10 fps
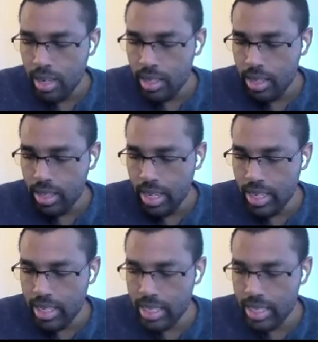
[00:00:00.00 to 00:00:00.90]
it turns out
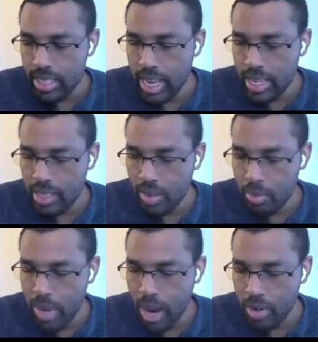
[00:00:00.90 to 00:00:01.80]
that the size of the
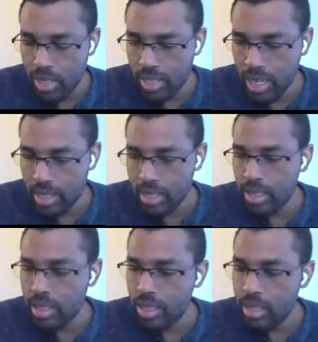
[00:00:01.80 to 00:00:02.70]
power set
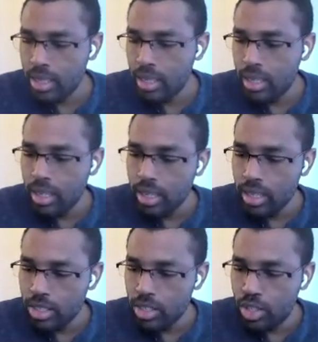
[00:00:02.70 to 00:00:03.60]

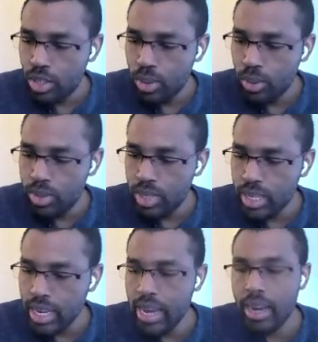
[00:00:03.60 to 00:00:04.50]
is 2 to the